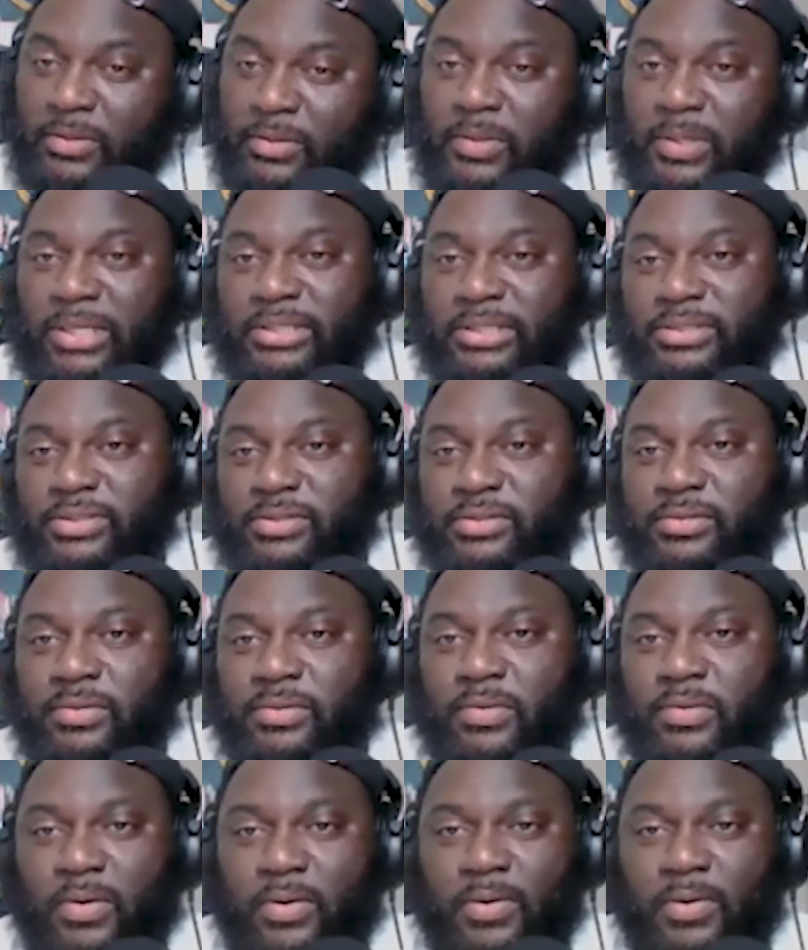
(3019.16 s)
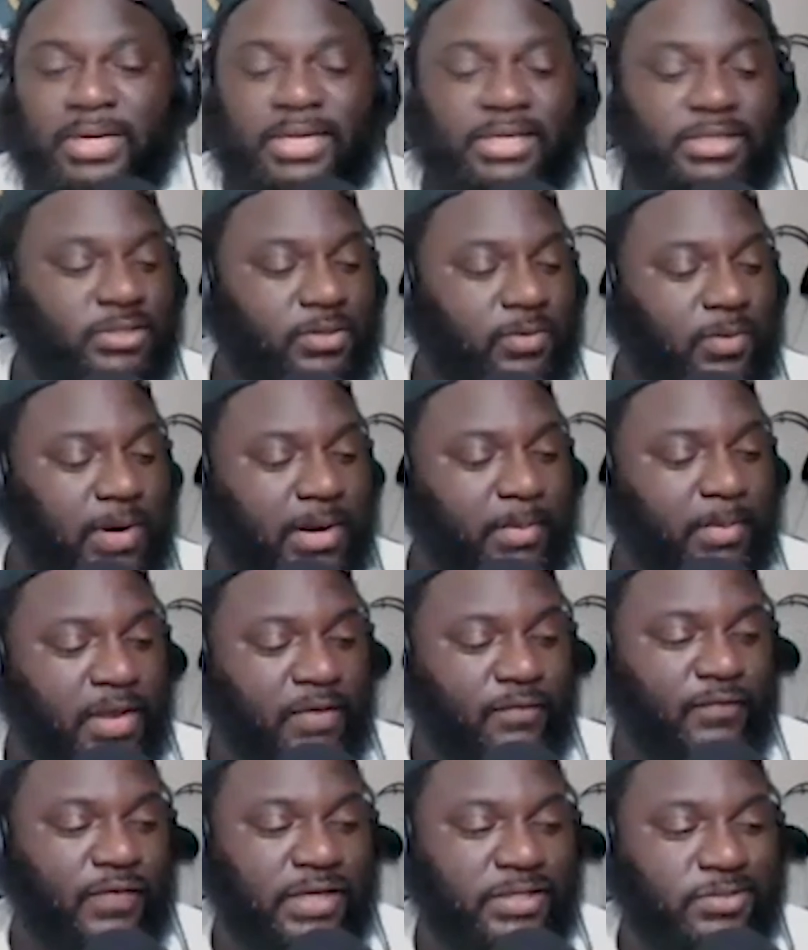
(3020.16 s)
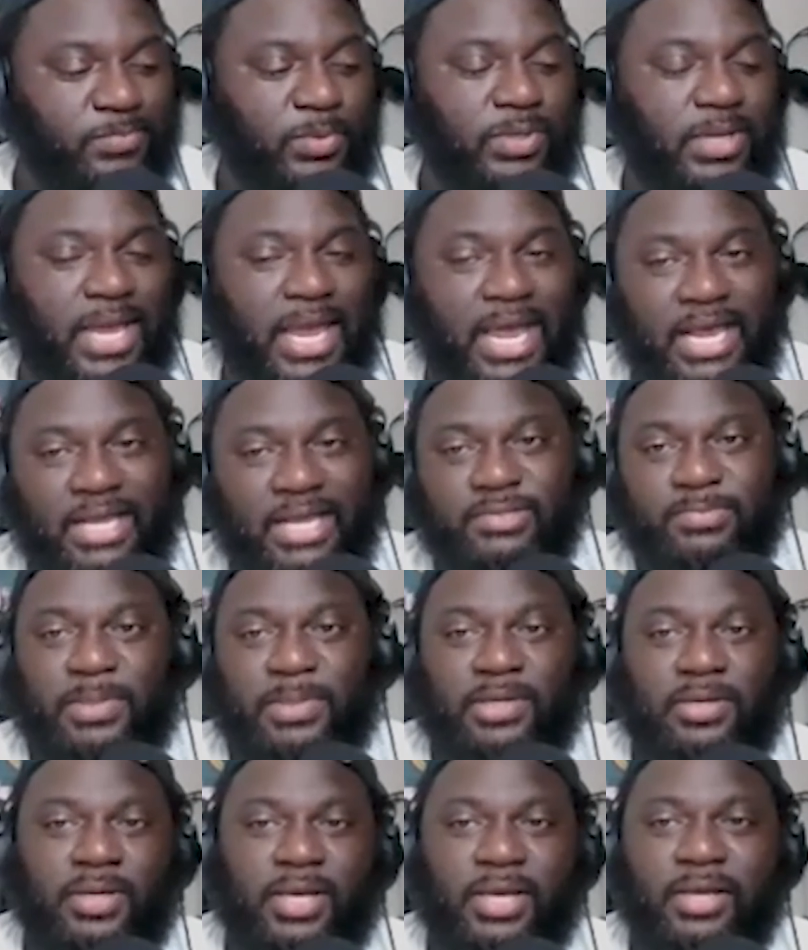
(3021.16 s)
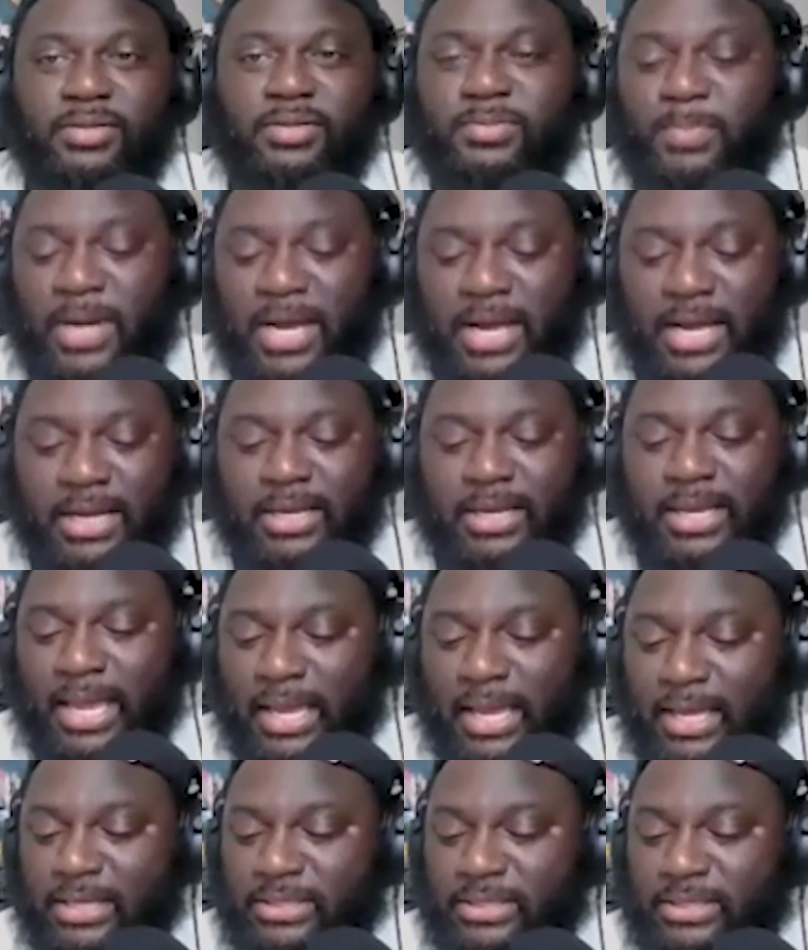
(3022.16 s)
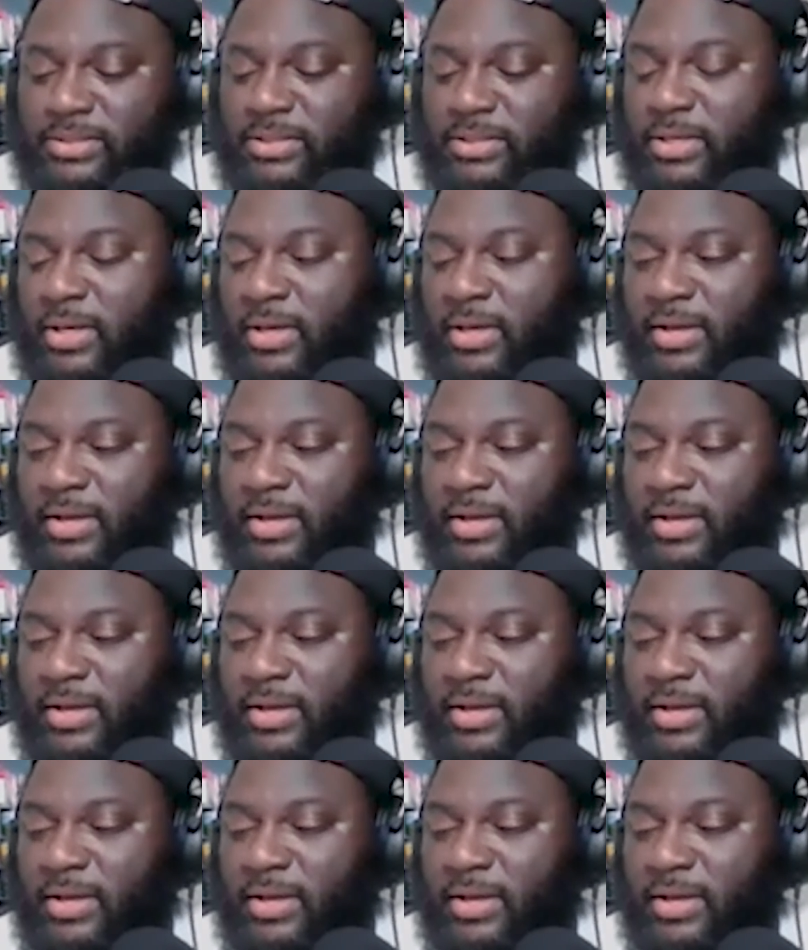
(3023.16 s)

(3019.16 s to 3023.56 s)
us on Instagram and Facebook at Speaker Geekers Podcast.